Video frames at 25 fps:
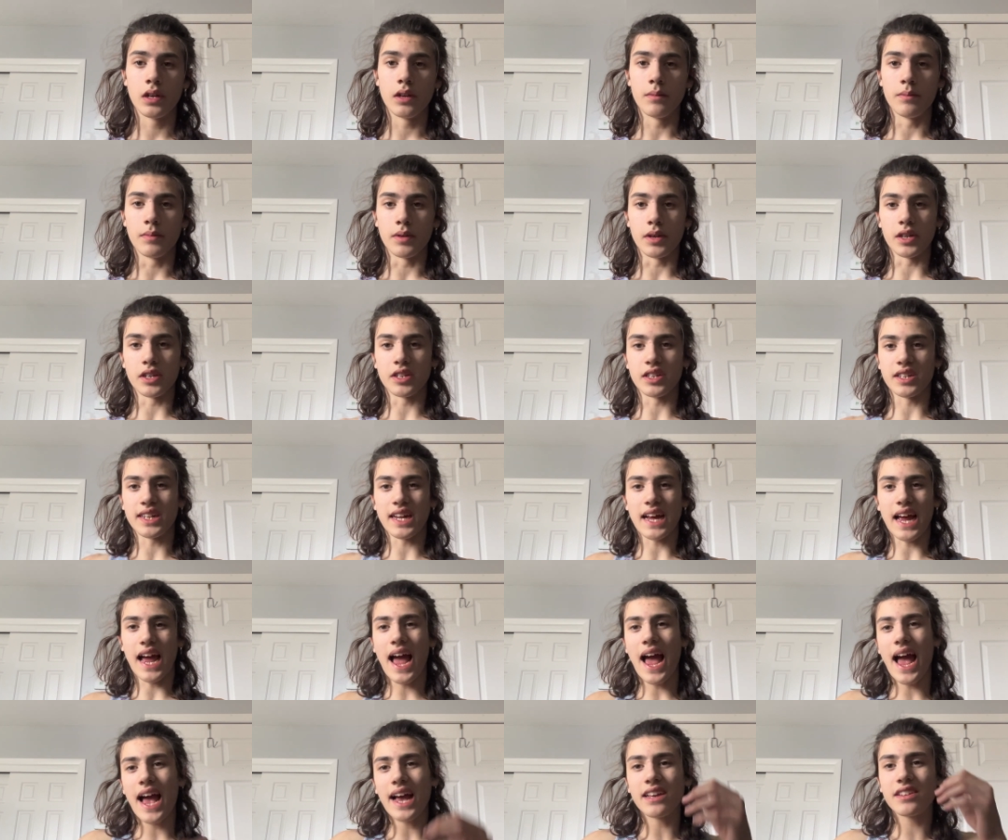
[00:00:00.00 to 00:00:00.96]
because it
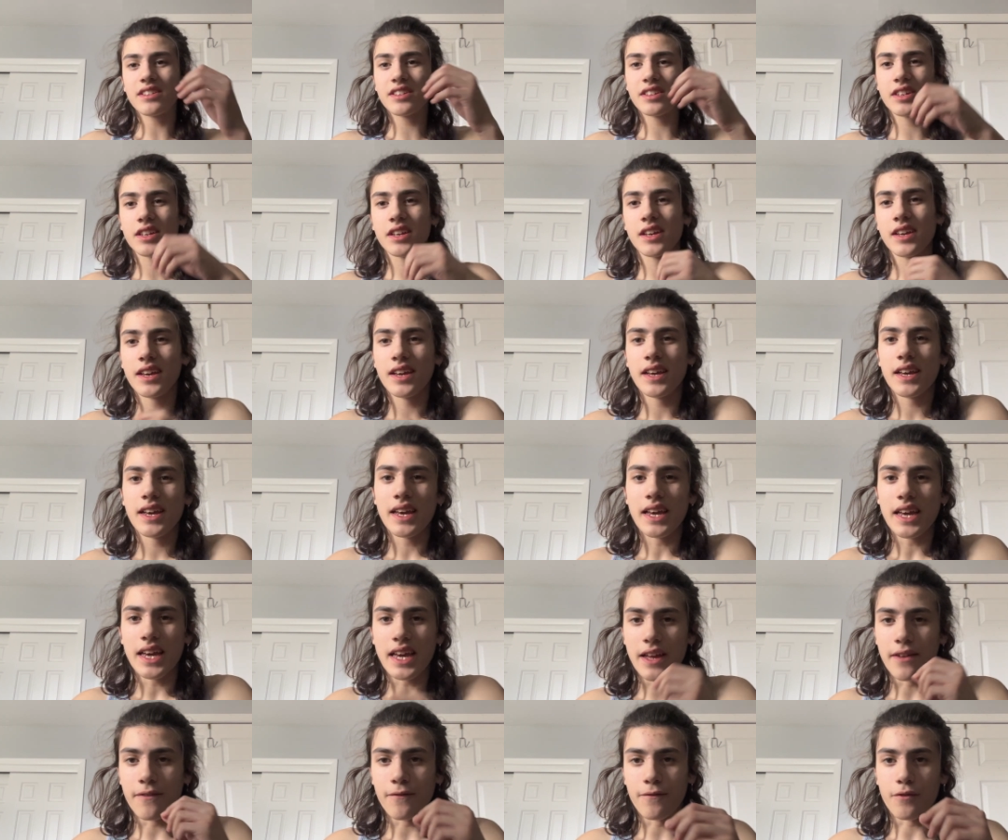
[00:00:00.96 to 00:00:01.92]
has
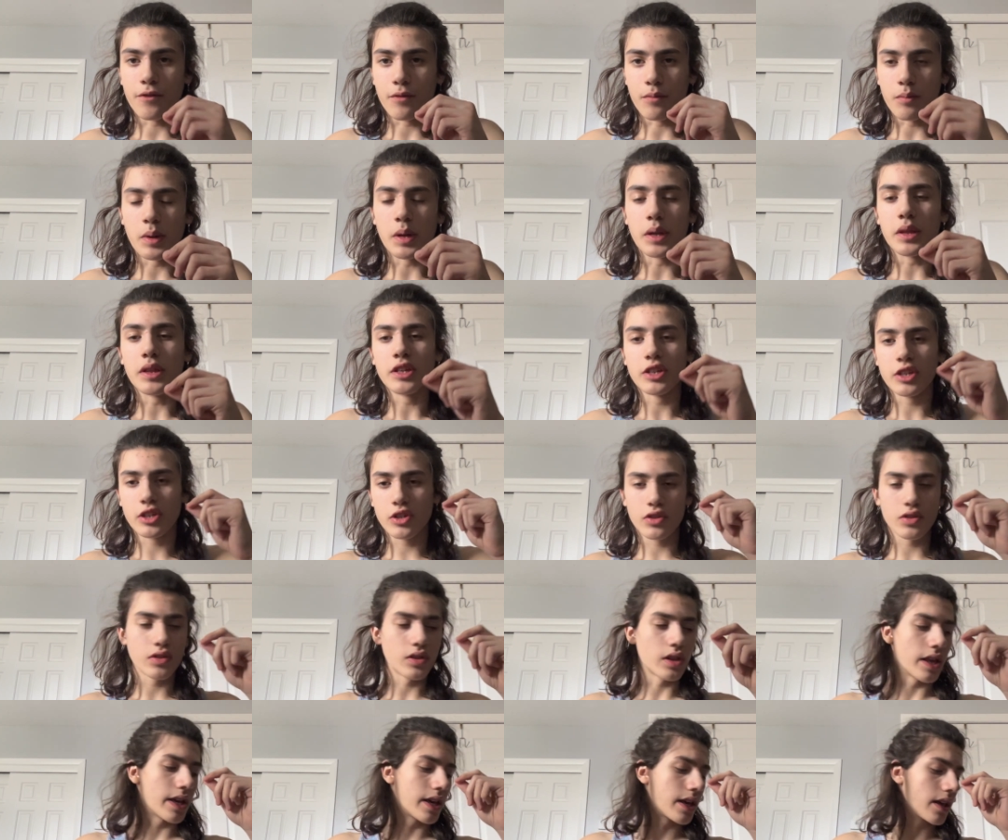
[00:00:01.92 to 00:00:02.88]
information. This is
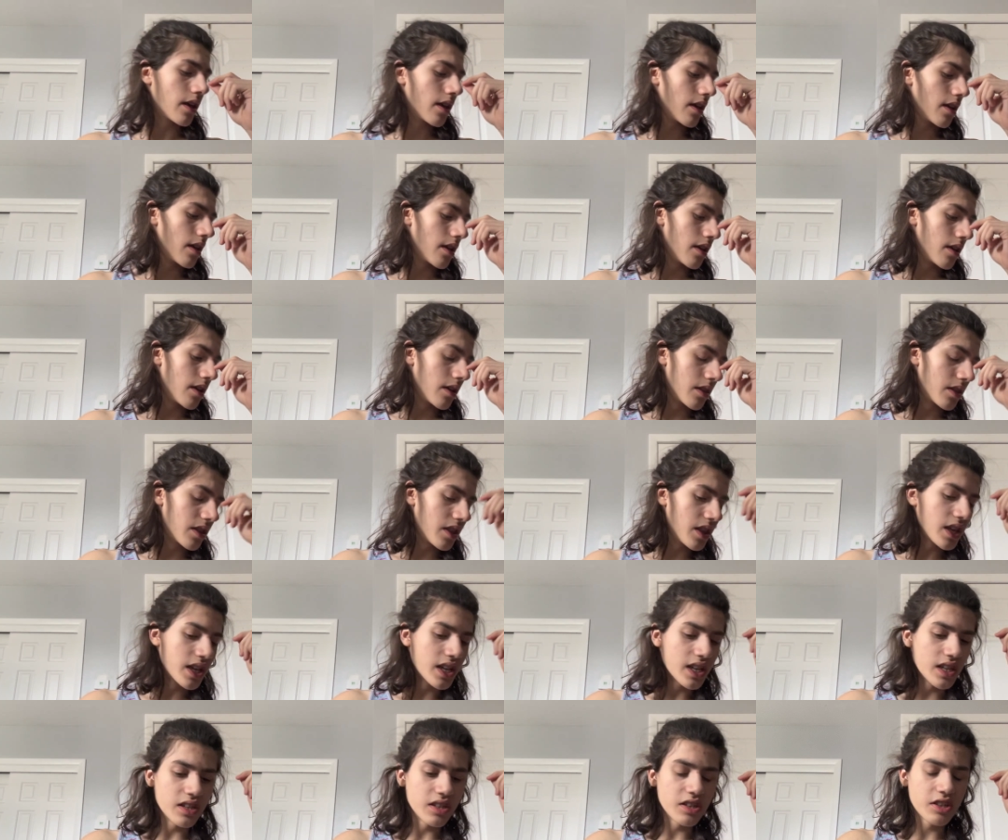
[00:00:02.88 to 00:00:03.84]
like the
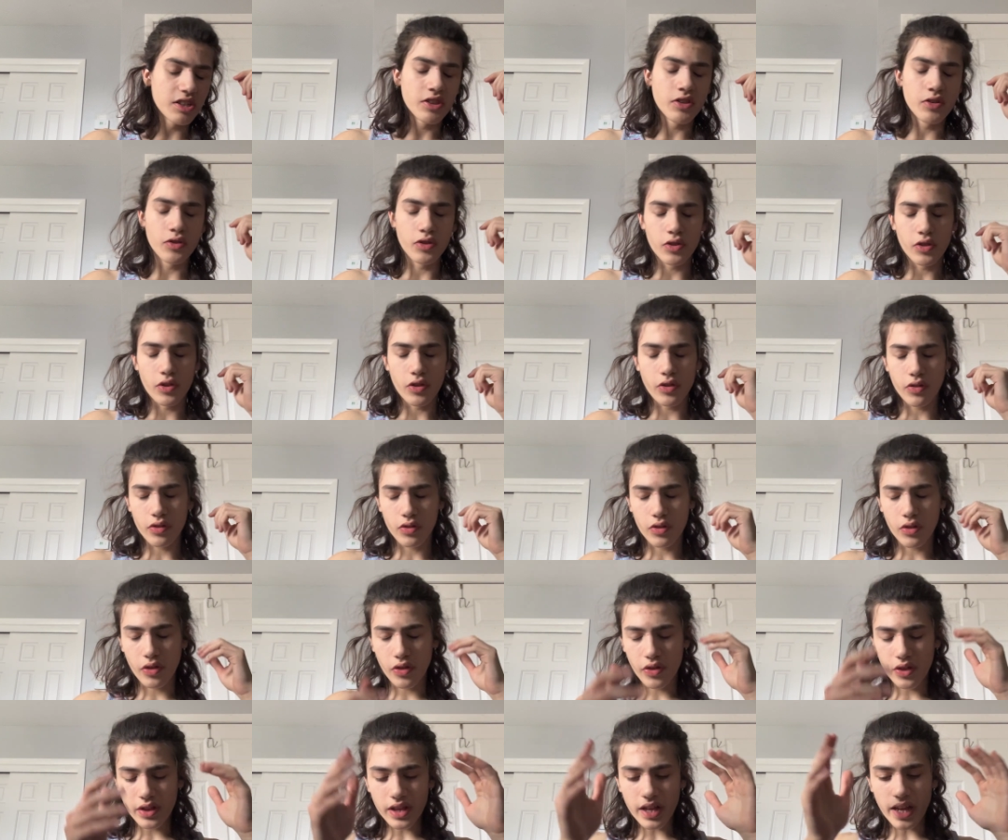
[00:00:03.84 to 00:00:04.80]
thing is the the
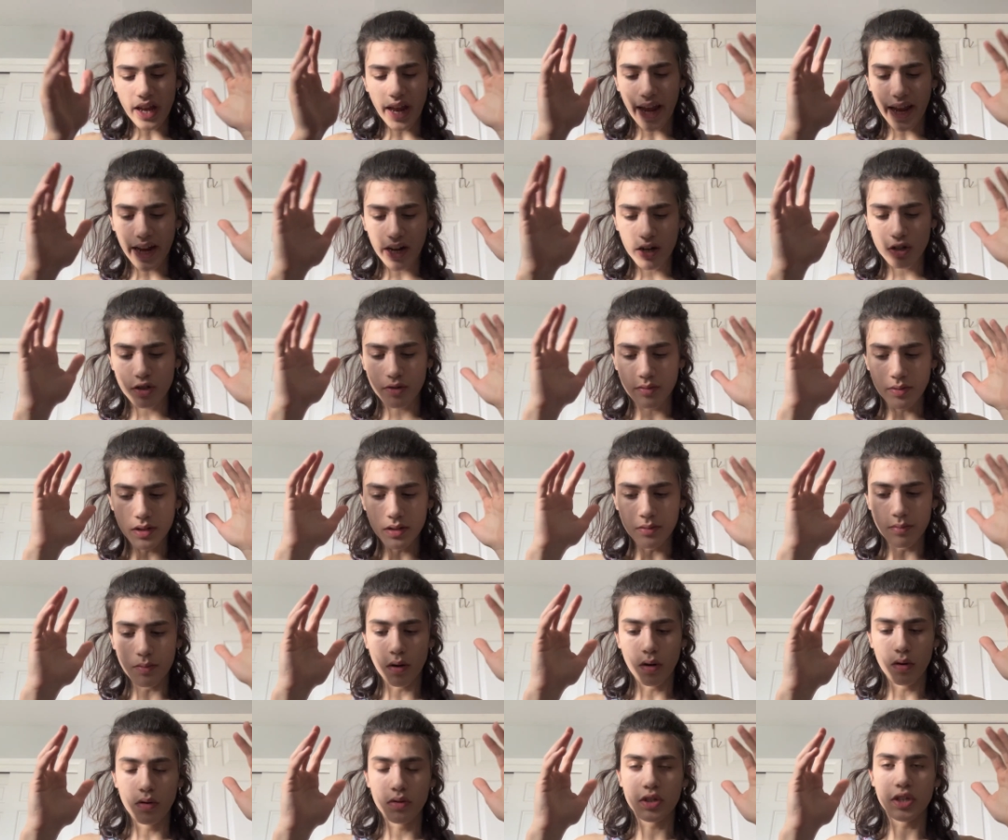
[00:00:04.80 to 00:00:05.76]
thing that angers me the
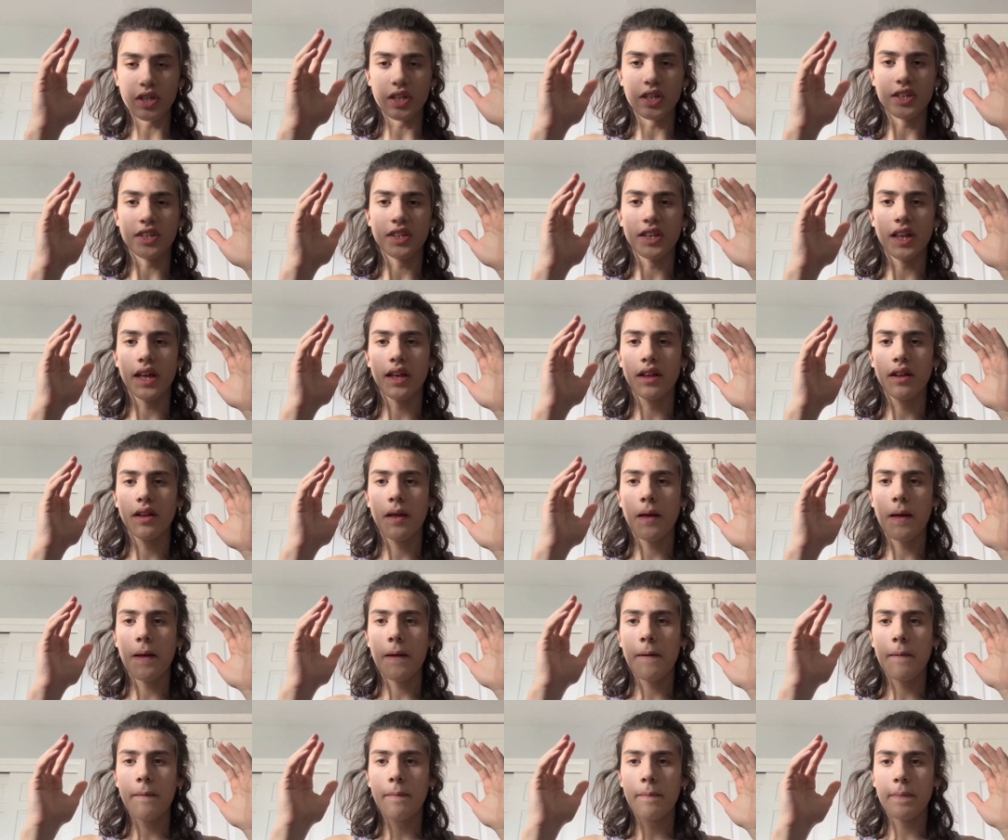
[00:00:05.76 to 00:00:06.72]
most is that
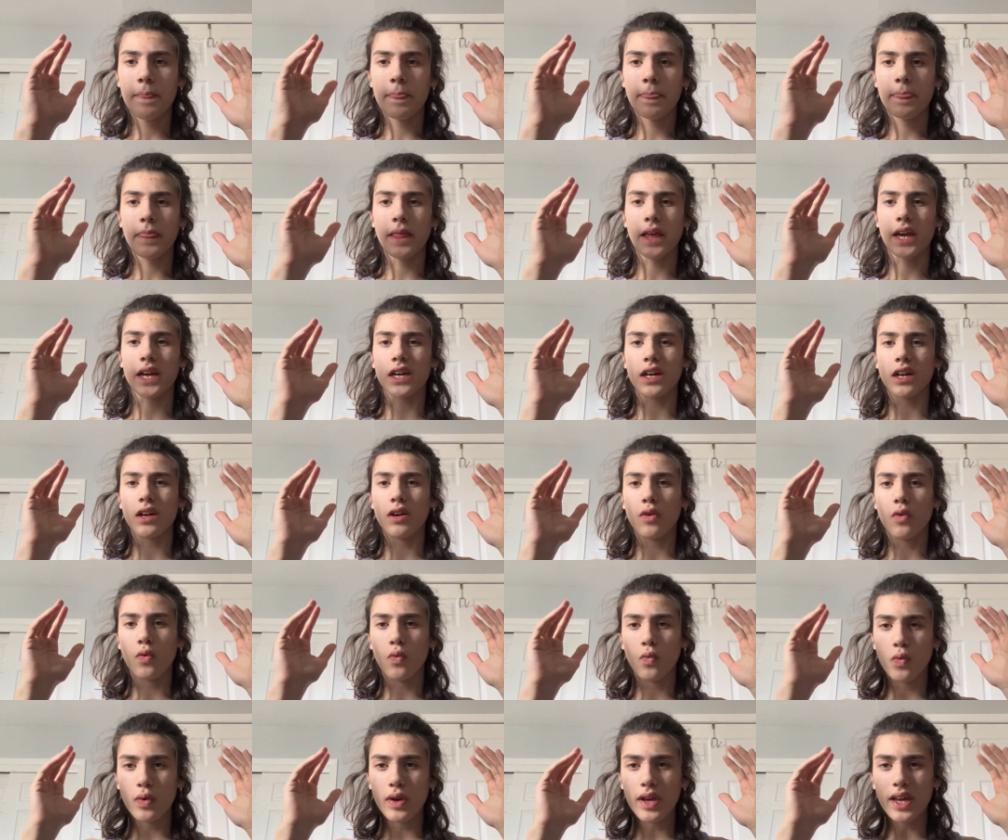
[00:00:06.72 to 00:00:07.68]
like
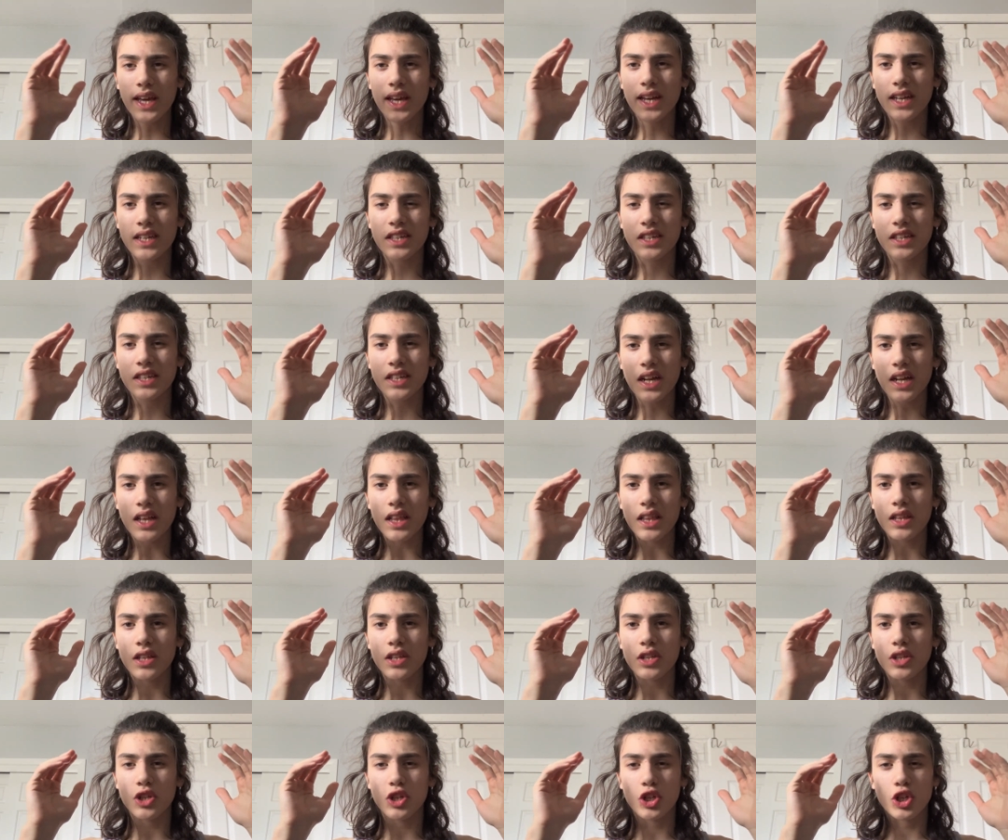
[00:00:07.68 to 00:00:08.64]
we it's not
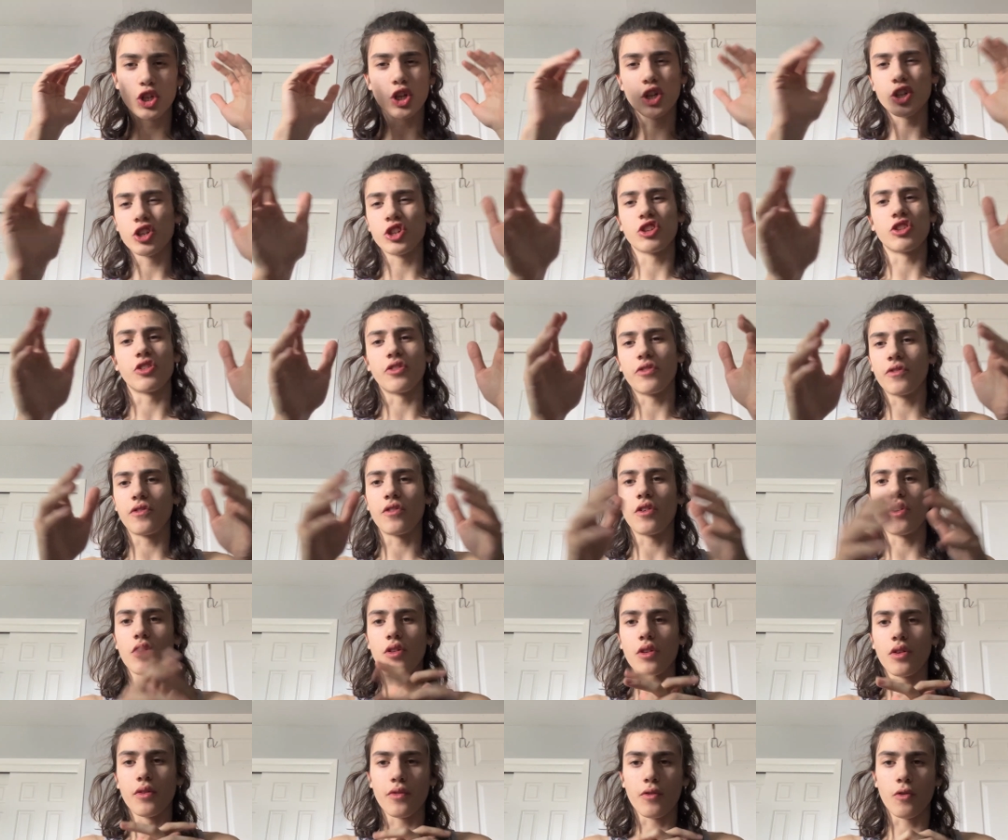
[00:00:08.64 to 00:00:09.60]
just the
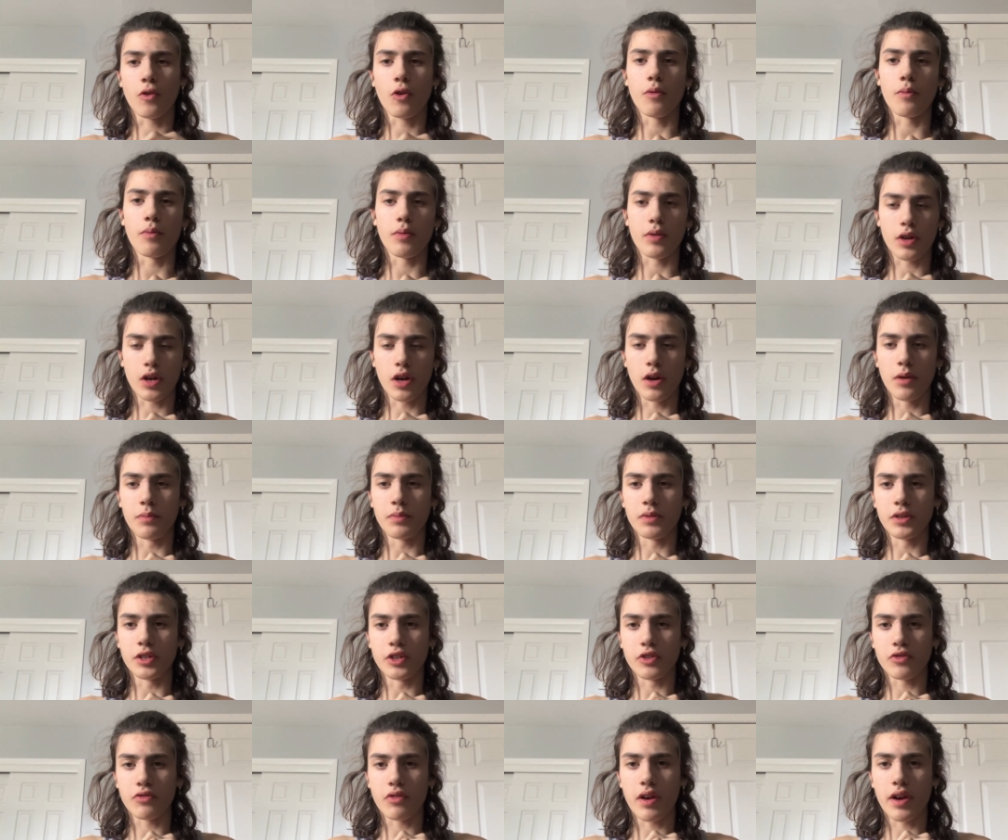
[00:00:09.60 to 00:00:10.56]
fault of corporate
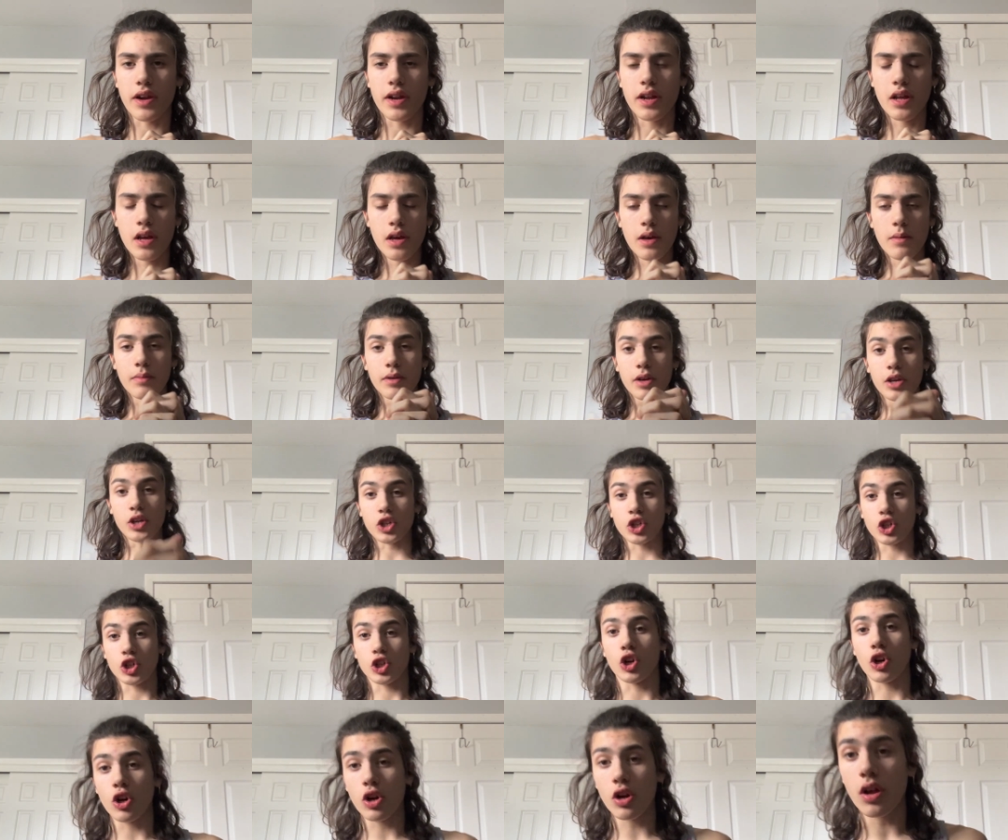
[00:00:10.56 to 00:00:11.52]
companies, right? Because
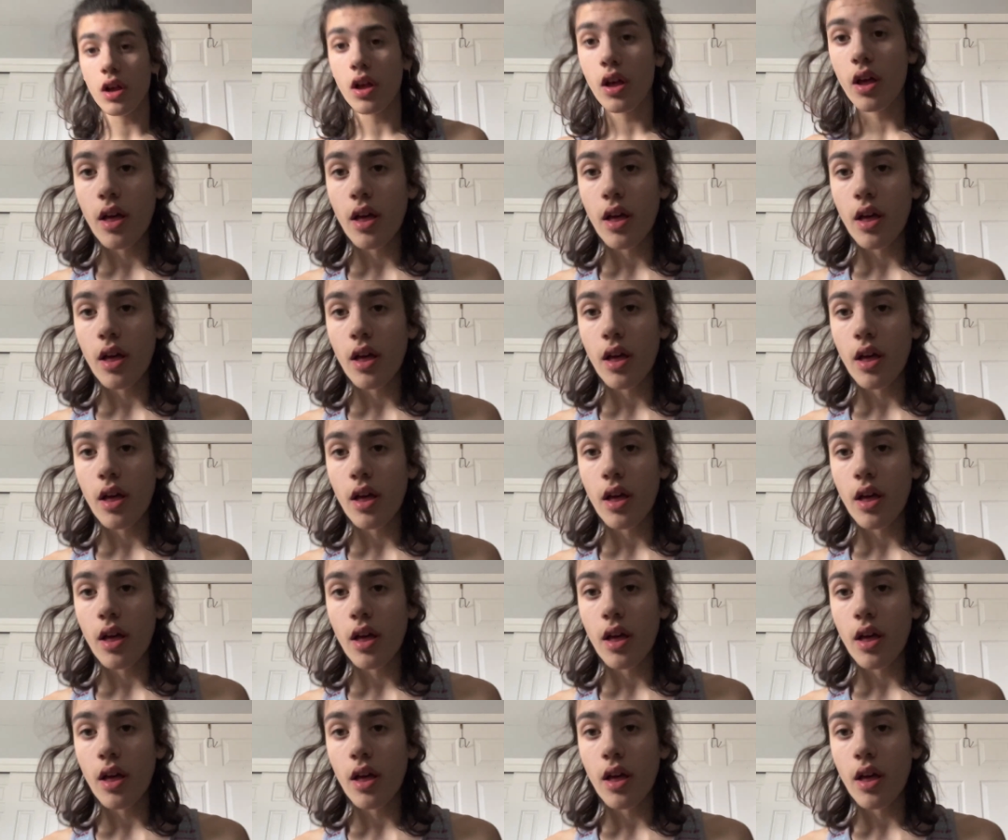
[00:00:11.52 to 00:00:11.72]
sure,